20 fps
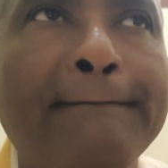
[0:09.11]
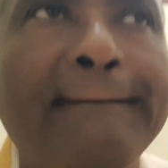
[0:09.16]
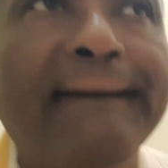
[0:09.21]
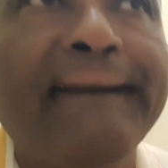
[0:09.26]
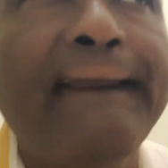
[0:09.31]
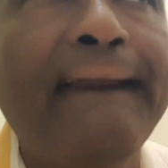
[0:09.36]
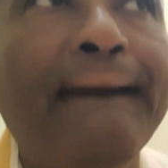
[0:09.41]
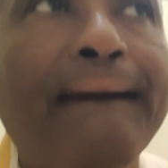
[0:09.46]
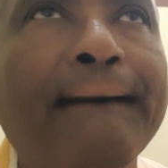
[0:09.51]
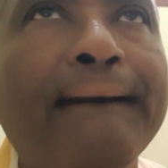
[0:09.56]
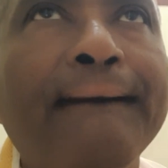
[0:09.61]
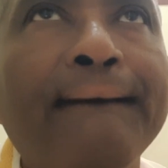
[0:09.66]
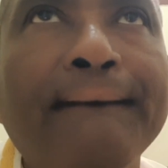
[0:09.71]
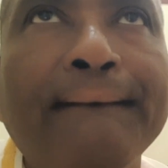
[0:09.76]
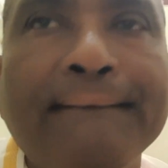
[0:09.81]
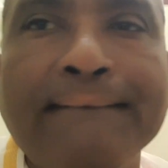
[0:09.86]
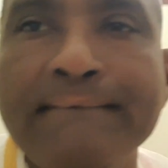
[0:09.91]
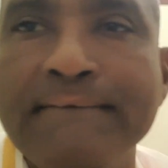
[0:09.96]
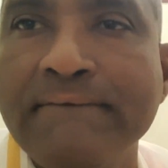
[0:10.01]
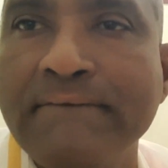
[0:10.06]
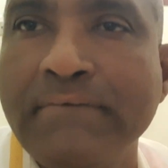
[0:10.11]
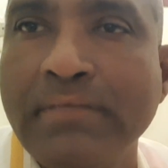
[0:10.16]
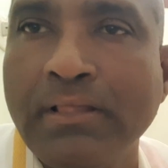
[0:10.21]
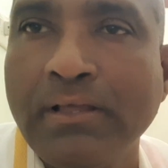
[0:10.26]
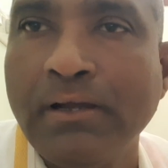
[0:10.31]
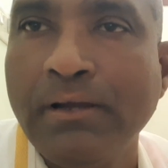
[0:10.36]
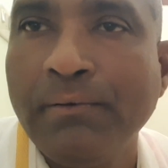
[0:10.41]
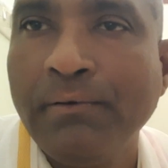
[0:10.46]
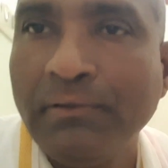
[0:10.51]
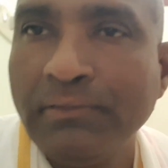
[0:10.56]
Okay,
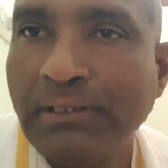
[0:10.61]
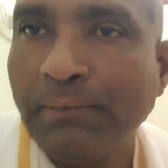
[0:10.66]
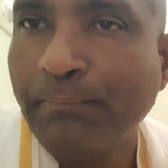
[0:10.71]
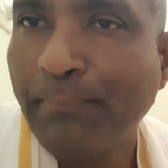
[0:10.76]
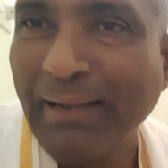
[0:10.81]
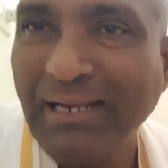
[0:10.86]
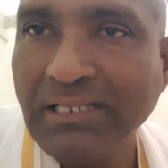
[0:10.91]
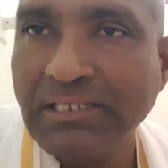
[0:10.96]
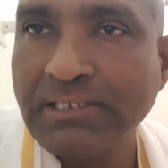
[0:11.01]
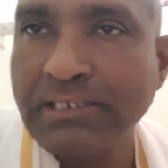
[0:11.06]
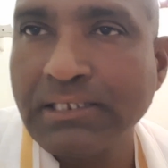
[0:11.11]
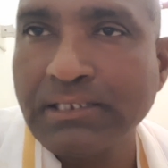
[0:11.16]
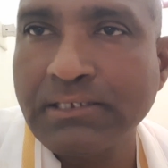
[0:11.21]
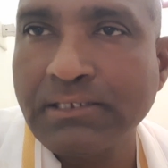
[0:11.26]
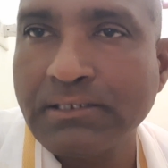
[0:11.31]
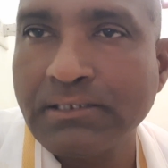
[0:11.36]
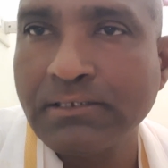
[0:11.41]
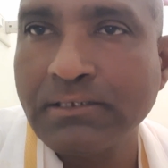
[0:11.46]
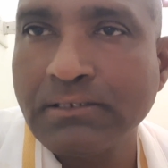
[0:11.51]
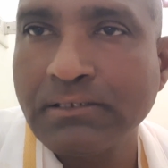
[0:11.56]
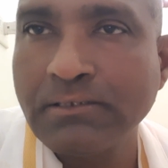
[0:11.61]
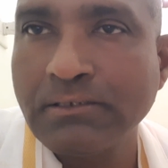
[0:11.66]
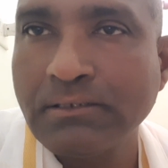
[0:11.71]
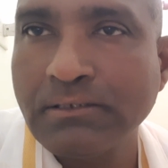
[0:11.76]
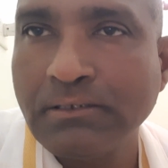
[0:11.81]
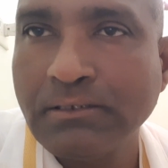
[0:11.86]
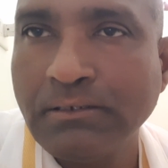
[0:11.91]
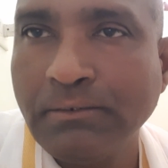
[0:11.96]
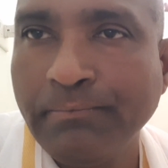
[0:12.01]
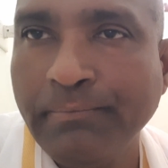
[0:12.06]
the pulses
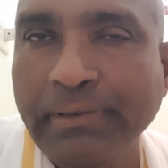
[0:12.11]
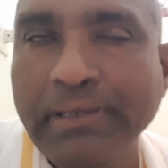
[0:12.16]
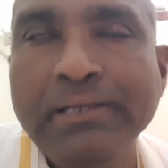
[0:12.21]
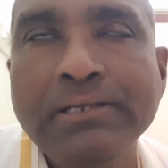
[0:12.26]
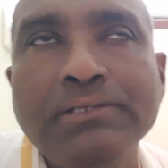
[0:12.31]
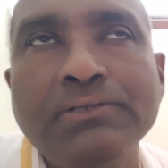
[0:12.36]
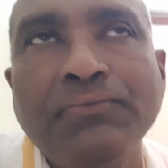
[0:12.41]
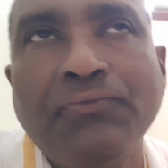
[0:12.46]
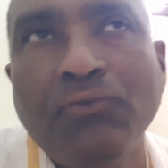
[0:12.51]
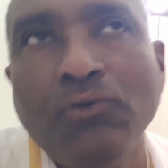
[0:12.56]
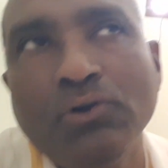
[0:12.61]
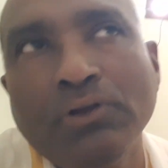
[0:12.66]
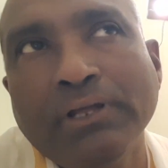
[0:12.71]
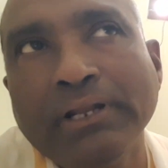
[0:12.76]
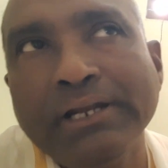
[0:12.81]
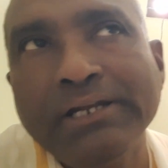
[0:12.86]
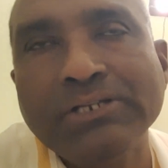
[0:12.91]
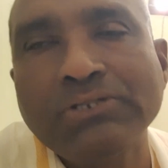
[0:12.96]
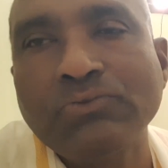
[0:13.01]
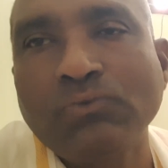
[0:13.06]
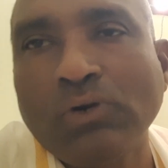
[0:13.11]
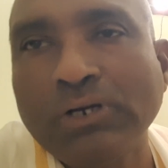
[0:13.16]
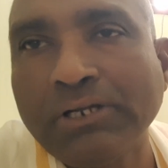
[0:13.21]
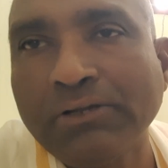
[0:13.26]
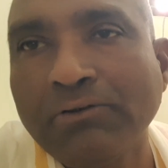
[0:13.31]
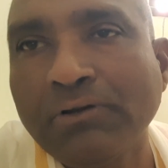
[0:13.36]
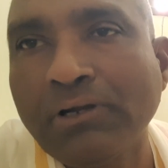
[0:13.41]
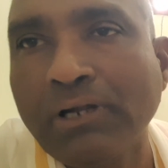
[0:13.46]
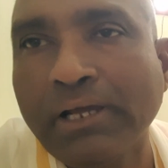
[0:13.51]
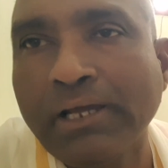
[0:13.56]
means food grains
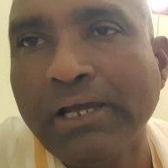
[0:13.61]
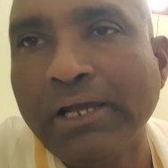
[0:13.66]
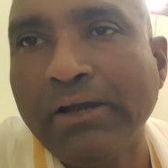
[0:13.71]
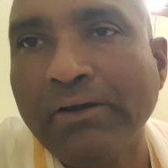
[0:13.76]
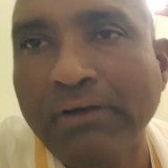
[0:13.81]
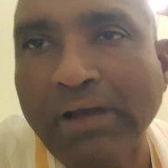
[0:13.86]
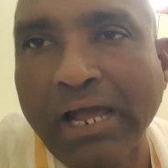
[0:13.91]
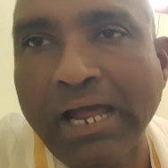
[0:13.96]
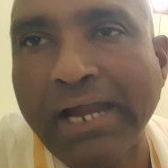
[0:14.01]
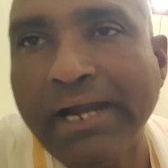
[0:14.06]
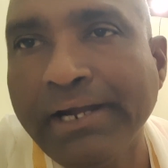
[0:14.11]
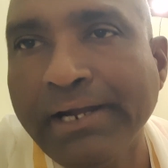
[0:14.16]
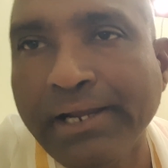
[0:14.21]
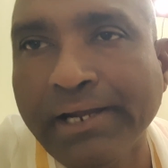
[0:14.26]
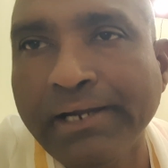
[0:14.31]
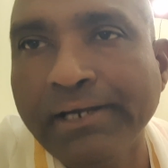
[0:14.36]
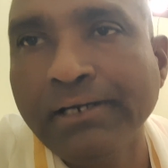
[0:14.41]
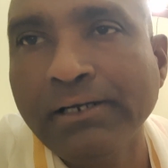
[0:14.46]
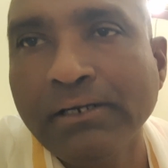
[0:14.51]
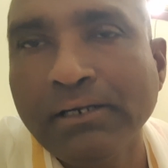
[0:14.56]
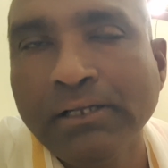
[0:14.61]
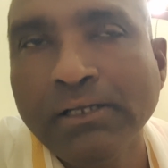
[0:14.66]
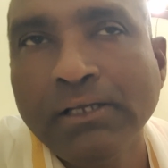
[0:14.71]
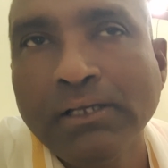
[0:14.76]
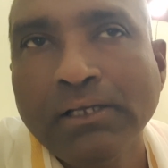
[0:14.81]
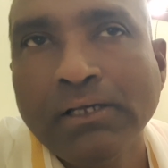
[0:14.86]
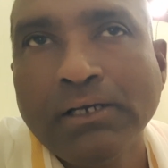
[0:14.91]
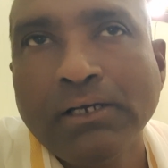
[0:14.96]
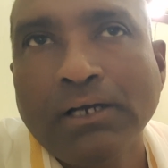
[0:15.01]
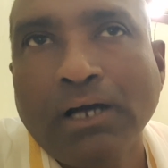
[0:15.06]
whatever I have
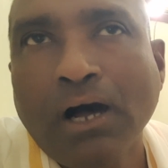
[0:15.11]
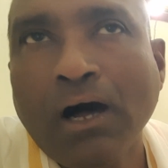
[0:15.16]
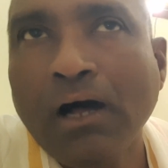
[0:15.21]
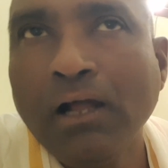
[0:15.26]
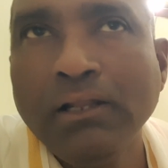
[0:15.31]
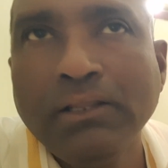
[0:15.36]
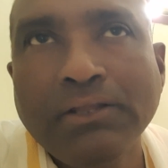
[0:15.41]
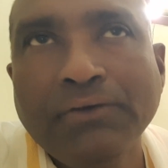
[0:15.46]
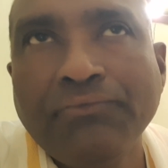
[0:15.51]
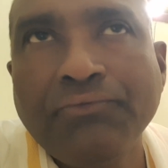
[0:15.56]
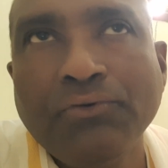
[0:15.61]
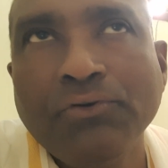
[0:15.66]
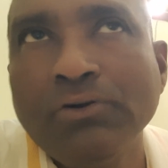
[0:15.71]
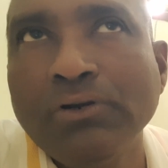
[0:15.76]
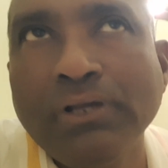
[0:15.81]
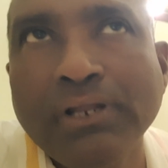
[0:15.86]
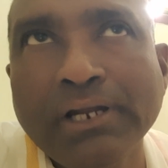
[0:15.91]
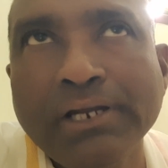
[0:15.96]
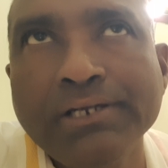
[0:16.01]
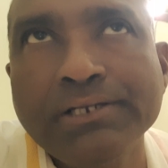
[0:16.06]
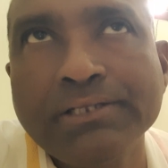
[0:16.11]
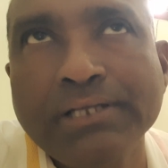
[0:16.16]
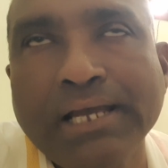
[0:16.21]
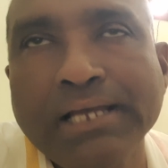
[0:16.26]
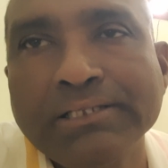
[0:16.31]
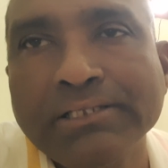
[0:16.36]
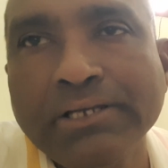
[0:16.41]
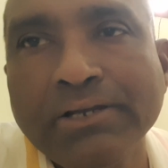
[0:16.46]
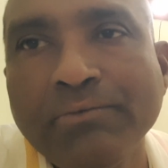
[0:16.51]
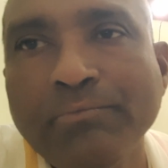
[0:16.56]
added, all the food grains
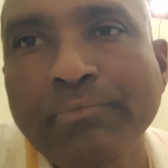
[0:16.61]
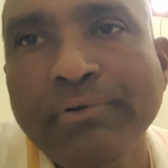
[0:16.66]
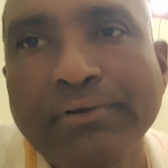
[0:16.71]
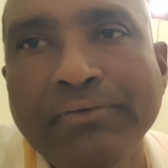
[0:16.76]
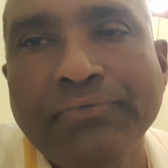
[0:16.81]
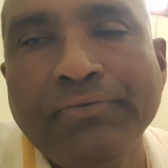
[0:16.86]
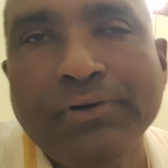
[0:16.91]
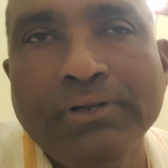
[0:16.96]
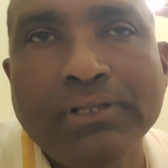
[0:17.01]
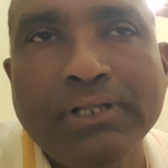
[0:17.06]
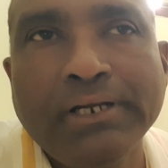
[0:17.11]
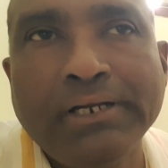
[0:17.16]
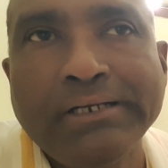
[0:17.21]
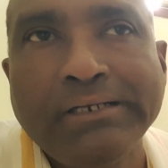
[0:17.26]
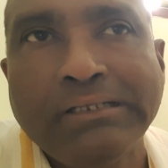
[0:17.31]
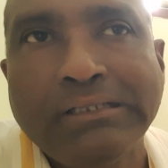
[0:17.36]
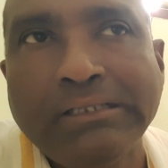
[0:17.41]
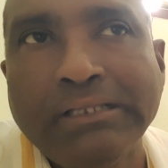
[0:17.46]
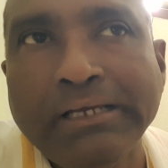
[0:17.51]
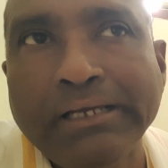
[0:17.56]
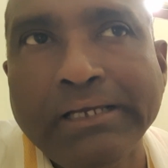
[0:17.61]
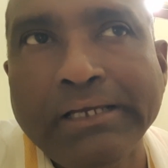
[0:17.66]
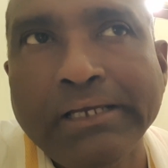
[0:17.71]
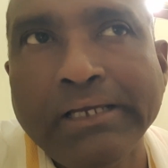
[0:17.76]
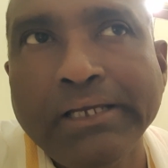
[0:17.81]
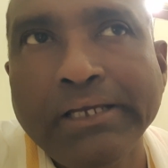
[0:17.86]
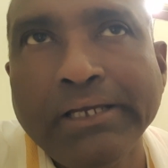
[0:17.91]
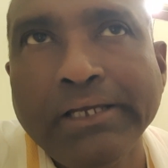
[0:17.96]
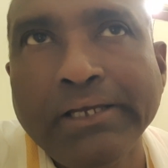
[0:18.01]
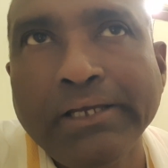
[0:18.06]
as I briefed that
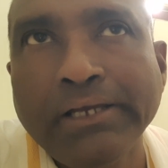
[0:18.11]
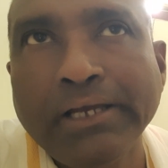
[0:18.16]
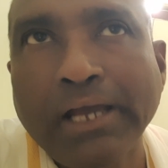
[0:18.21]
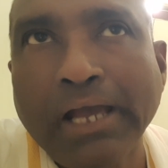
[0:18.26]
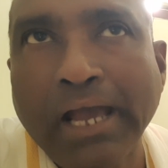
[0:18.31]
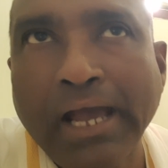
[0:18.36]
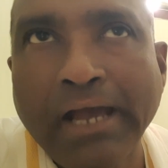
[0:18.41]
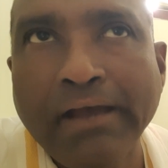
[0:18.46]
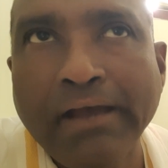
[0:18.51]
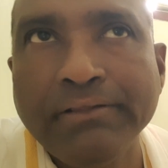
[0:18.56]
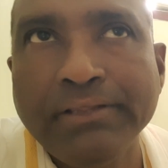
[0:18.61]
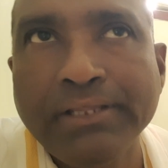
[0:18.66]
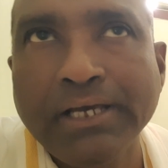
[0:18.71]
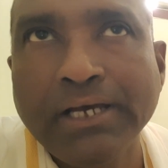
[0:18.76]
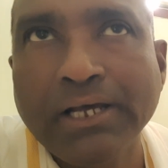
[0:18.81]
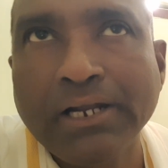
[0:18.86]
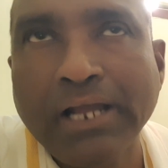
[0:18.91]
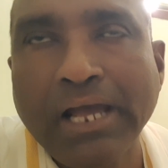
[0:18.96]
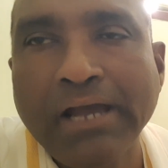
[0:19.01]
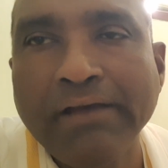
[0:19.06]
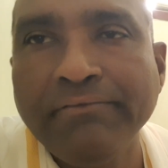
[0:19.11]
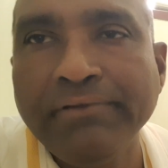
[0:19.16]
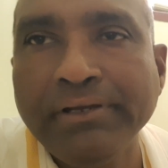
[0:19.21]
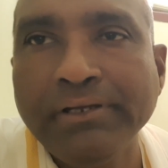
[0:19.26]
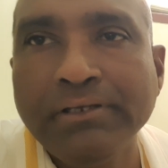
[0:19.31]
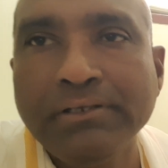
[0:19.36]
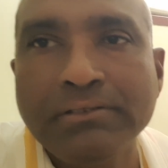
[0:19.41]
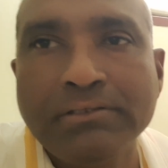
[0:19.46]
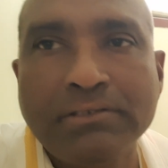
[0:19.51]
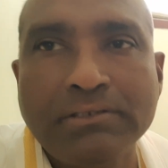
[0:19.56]
they are
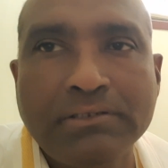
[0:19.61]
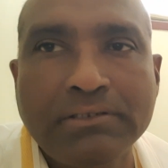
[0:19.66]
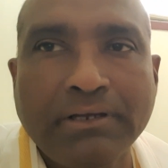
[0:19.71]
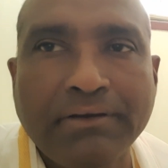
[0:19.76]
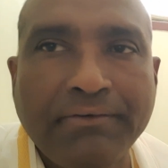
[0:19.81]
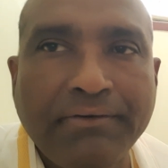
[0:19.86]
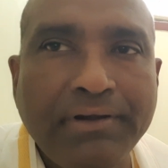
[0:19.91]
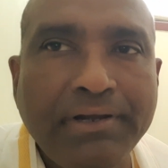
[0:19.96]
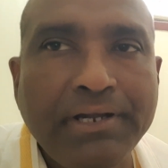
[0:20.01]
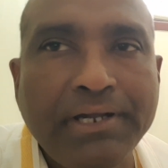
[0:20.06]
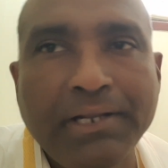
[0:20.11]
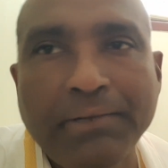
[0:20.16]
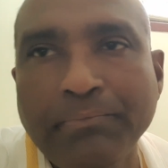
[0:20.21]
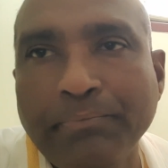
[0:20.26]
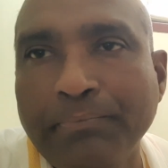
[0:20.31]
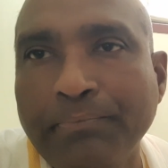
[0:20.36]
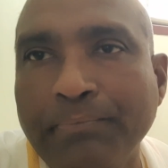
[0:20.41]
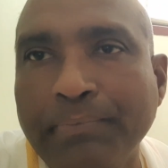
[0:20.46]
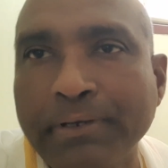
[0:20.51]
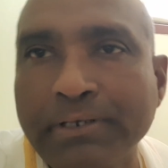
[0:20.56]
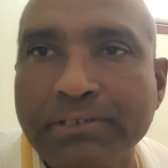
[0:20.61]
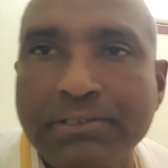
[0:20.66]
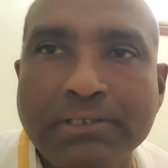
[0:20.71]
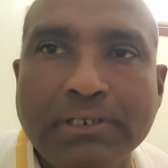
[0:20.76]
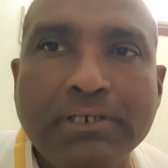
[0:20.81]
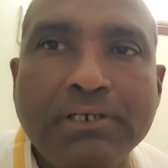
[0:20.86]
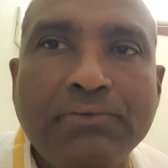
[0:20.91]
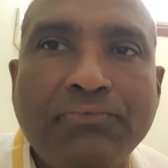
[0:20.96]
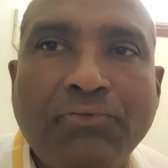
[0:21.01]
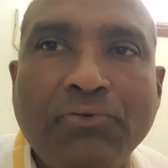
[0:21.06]
having
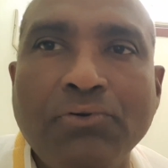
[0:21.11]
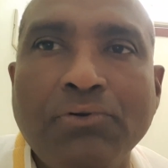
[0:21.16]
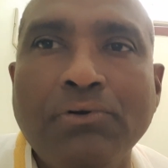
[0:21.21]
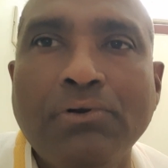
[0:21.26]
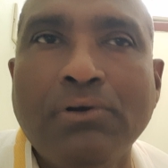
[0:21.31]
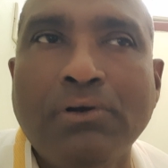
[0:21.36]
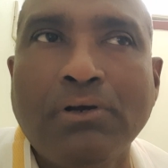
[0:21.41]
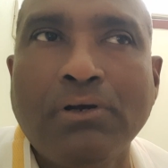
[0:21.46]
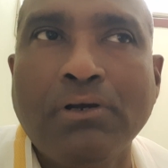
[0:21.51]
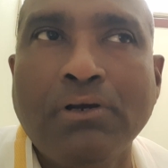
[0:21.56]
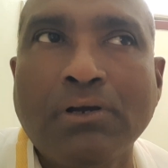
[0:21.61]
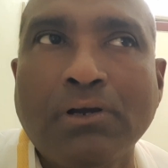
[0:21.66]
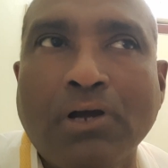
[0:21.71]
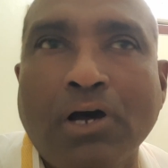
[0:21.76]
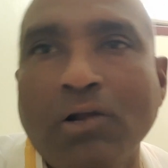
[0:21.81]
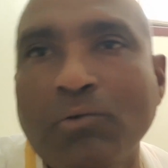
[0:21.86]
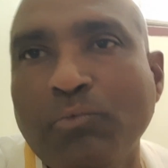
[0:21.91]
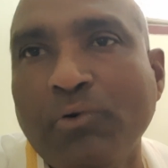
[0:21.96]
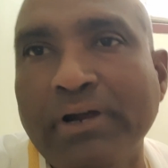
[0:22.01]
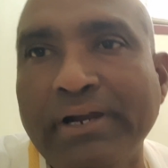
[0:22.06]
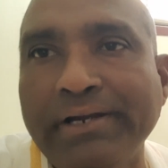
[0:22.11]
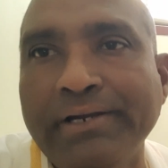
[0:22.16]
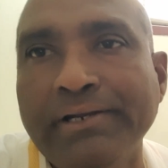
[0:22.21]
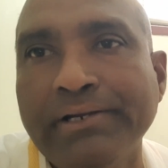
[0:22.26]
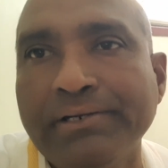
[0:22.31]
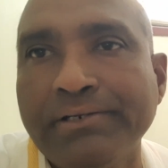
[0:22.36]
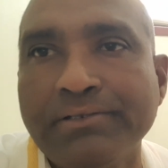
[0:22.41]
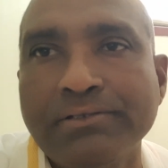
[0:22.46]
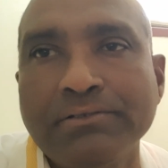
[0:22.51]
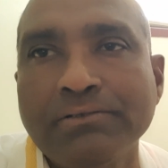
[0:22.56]
70% food,
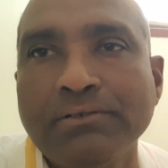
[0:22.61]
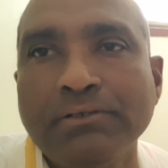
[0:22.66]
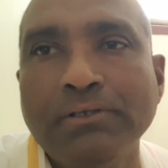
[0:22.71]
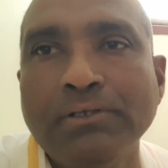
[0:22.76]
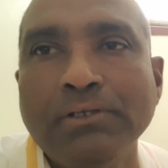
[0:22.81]
carbohydrates.